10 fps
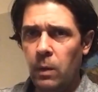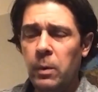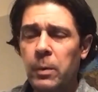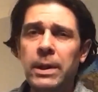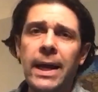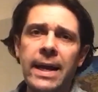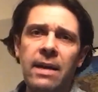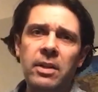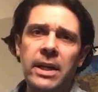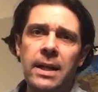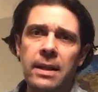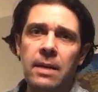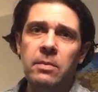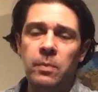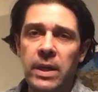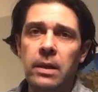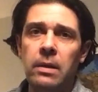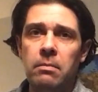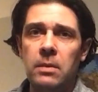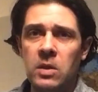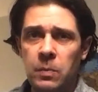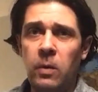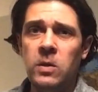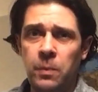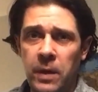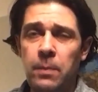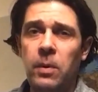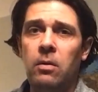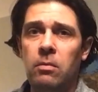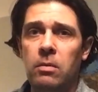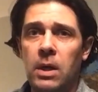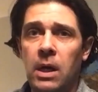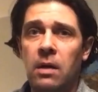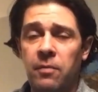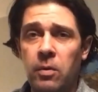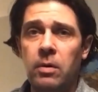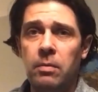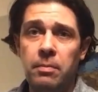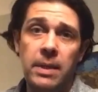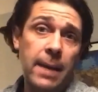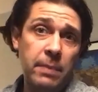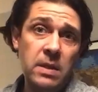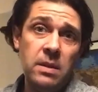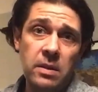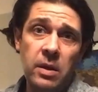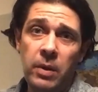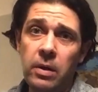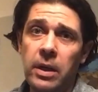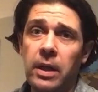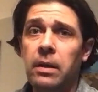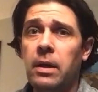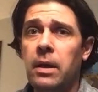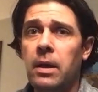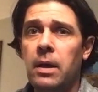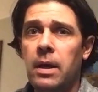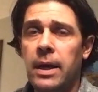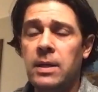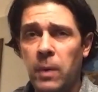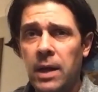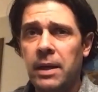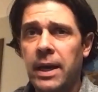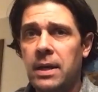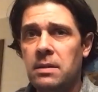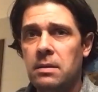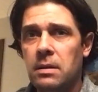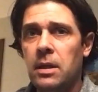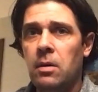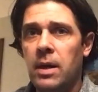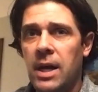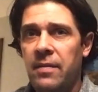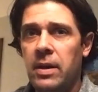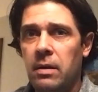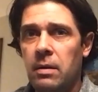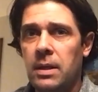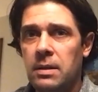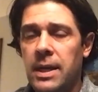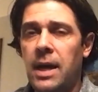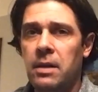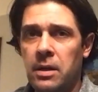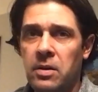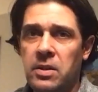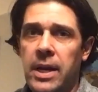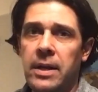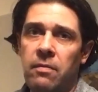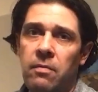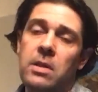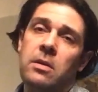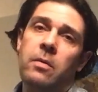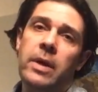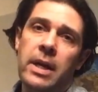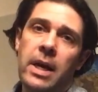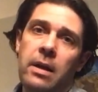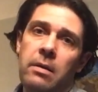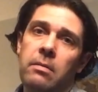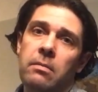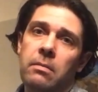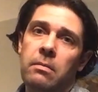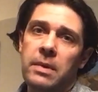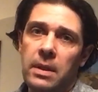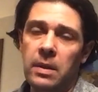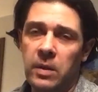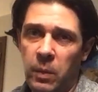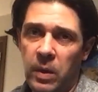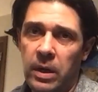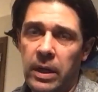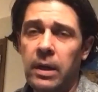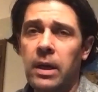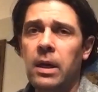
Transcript: we rely heavily on them to be the spokespeople for that business community, as well as having a solid understanding of what's going on within the community.